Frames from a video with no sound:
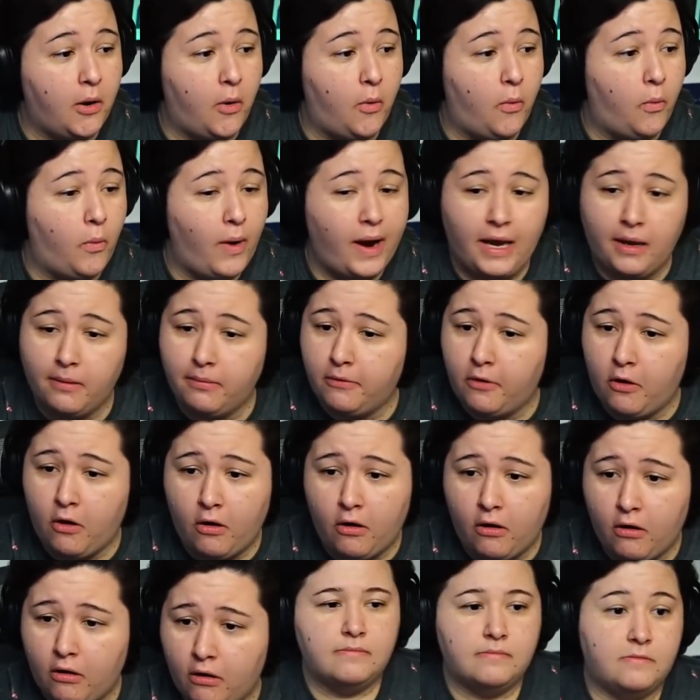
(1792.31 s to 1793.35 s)
wake up
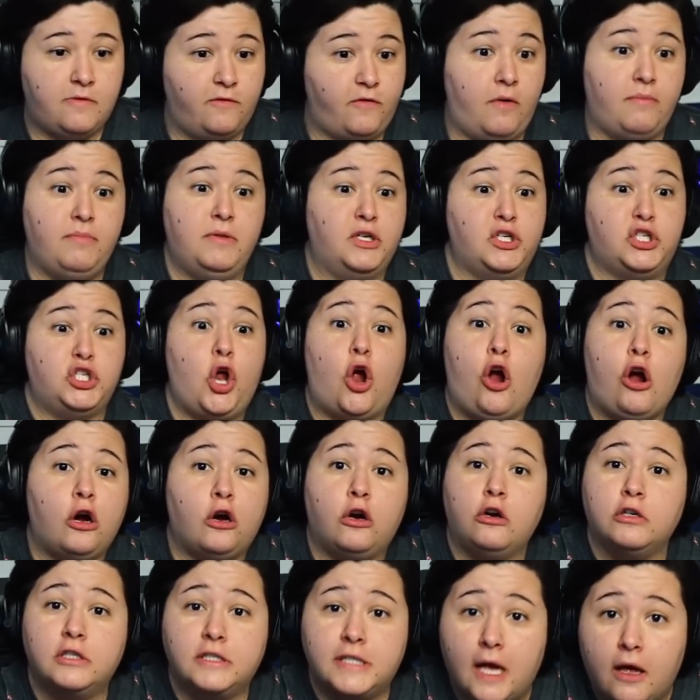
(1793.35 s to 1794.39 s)
call from the star
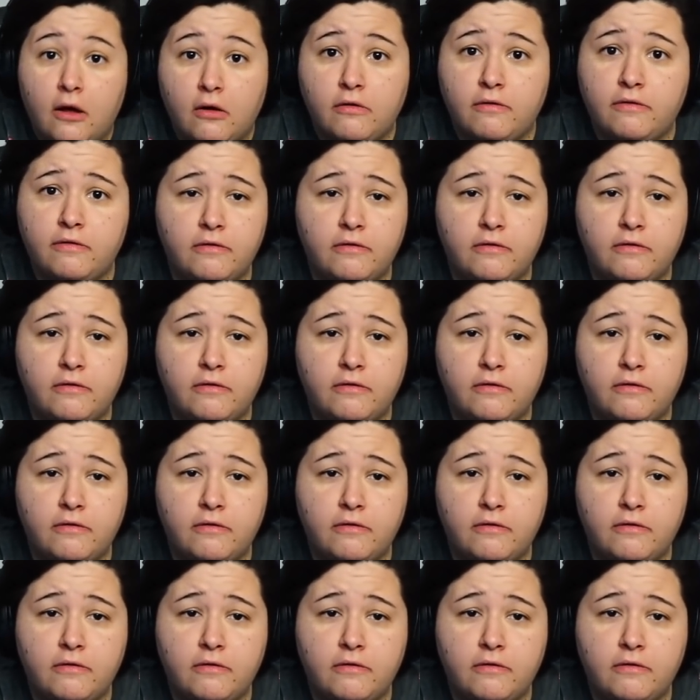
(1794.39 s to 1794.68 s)
herself